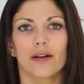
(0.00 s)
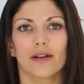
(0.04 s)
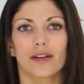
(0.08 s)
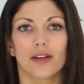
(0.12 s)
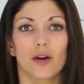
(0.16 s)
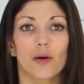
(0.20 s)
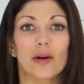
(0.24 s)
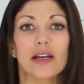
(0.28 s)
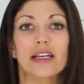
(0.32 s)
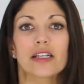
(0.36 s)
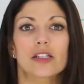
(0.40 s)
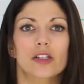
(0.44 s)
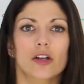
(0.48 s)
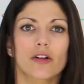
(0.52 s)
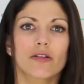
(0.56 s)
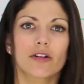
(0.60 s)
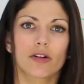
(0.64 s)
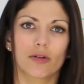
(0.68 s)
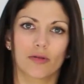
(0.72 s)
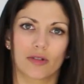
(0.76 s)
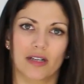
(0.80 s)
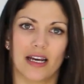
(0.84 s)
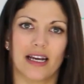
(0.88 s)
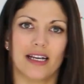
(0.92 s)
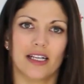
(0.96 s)
your
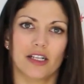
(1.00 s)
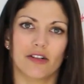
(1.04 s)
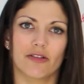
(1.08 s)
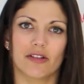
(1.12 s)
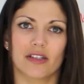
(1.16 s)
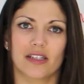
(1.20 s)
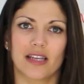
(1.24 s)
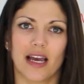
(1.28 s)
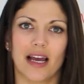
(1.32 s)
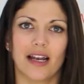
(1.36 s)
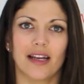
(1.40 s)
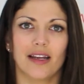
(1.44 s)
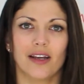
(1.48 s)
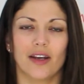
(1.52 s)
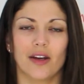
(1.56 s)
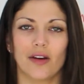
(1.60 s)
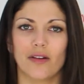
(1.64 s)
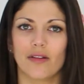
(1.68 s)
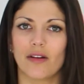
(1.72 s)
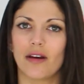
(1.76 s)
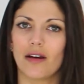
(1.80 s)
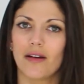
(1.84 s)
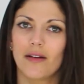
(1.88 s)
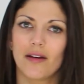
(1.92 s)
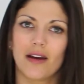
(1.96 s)
historical data is telling
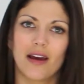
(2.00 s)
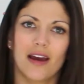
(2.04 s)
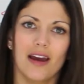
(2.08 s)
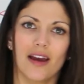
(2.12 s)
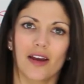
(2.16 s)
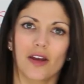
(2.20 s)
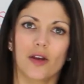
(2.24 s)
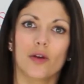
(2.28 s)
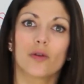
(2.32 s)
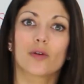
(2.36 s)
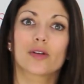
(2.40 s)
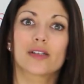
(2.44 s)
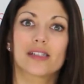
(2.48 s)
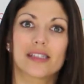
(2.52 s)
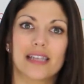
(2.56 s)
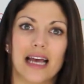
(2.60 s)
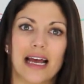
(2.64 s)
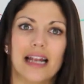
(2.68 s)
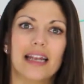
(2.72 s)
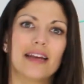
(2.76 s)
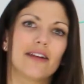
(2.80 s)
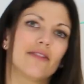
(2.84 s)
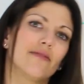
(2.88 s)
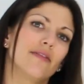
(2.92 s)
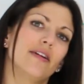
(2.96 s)
you that you're
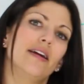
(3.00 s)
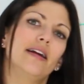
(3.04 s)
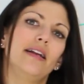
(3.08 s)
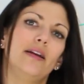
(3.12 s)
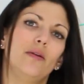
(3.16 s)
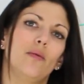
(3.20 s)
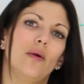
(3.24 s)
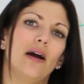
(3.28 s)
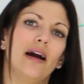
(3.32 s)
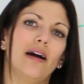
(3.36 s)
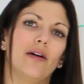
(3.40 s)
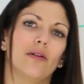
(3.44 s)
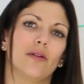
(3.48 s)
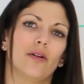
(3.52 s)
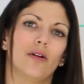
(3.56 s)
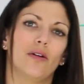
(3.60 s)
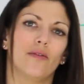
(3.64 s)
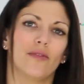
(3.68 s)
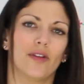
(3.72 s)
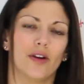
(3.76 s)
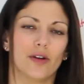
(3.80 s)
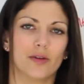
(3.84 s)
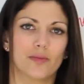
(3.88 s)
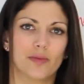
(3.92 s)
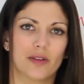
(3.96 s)
selling really well
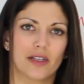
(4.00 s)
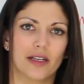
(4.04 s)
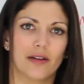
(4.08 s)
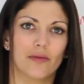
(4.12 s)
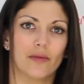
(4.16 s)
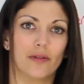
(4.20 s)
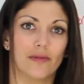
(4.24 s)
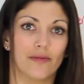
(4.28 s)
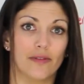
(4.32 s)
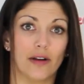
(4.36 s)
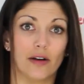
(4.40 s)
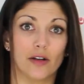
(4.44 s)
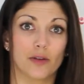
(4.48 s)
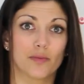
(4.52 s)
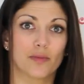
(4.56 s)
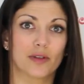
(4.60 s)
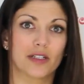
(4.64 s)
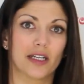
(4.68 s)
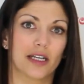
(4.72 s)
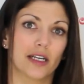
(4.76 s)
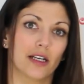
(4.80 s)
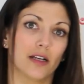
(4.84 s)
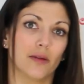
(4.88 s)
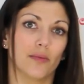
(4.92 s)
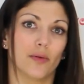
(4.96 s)
of those
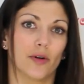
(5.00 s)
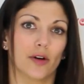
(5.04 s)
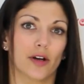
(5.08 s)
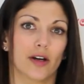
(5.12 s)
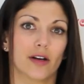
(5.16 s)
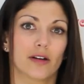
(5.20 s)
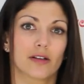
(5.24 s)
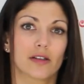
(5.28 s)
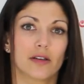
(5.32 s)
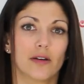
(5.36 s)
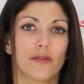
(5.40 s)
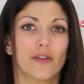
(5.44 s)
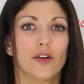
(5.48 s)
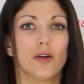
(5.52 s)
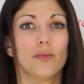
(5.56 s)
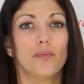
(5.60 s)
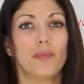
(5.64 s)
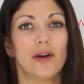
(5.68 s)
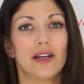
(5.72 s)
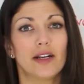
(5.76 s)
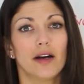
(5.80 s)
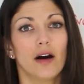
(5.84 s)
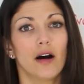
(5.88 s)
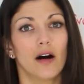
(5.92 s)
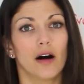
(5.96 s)
particular products. So if you
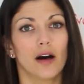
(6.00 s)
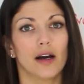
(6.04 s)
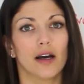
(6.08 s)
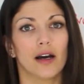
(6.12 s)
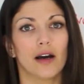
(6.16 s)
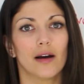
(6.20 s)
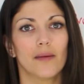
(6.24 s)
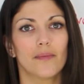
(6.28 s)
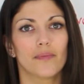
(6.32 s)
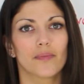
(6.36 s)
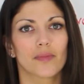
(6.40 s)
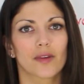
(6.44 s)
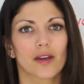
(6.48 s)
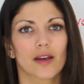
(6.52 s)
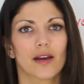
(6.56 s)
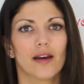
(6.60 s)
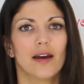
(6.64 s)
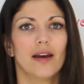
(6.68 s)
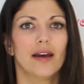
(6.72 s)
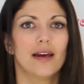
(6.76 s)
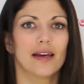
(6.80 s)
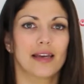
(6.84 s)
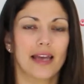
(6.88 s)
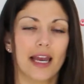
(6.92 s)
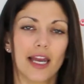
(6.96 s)
bid higher,
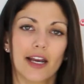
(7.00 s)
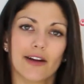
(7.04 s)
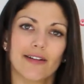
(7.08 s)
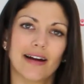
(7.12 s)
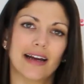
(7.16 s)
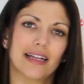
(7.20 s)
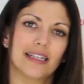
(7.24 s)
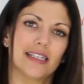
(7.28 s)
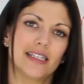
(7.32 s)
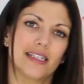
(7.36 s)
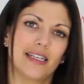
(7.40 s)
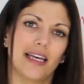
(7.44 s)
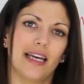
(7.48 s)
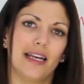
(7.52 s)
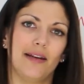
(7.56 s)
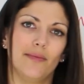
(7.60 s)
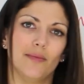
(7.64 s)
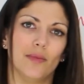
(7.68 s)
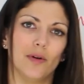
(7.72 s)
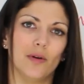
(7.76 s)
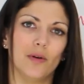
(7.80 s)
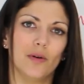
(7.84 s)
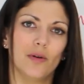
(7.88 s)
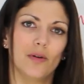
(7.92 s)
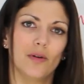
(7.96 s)
get your ads
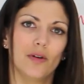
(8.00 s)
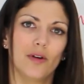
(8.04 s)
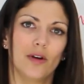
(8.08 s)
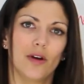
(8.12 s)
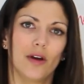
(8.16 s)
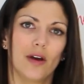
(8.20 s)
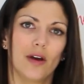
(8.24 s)
seen more,